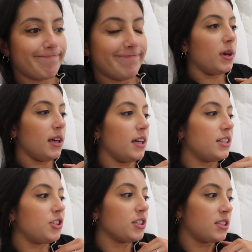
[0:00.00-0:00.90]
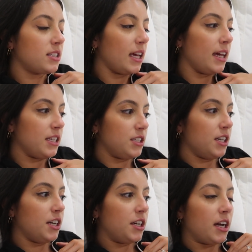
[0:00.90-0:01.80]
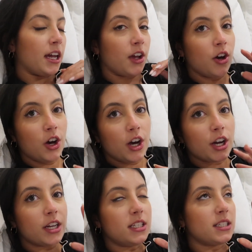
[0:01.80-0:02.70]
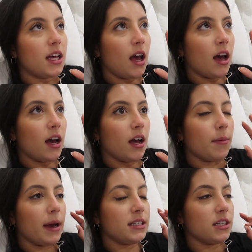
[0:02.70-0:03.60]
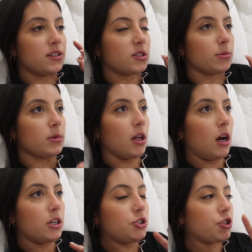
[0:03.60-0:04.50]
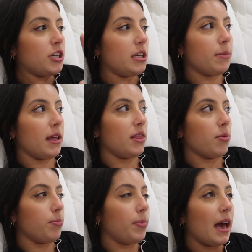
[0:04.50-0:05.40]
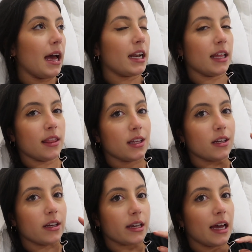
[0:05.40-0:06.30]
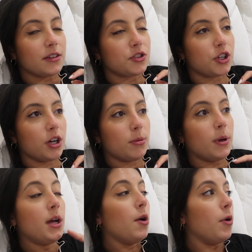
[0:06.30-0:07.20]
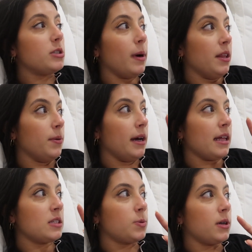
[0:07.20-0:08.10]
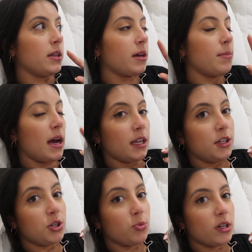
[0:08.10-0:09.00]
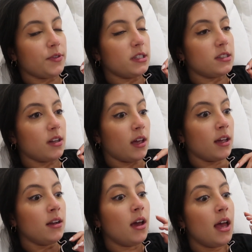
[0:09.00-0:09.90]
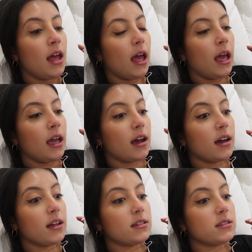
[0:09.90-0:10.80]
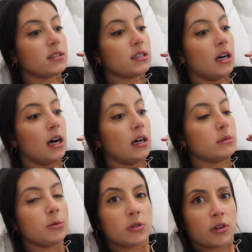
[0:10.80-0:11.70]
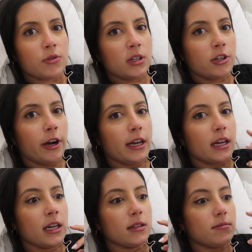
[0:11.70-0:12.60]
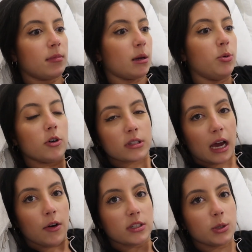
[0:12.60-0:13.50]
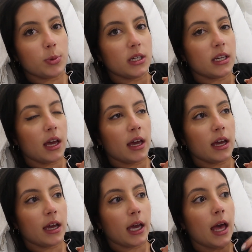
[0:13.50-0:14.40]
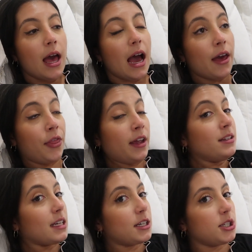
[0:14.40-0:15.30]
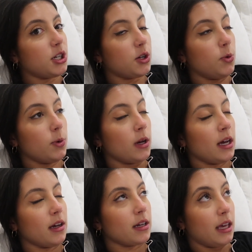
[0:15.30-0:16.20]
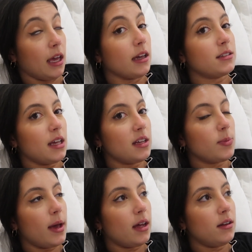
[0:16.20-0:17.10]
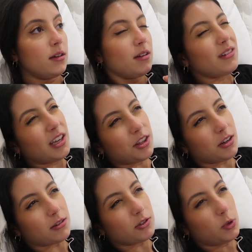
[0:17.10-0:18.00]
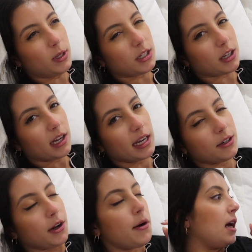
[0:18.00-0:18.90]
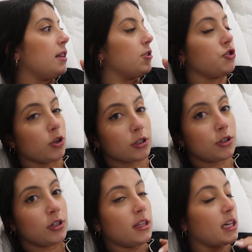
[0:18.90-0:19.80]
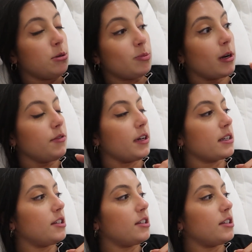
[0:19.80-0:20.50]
We just ate dinner, I cooked, um, I did some laundry, made the bed in the guest room, which by the way, that's where like Maddie and her boyfriend stayed. And um, it was like really great. It like pulls out to be a, I think it's actually a uh, king size bed either queen or king, I don't know. And there's drawers underneath, like it was perfect.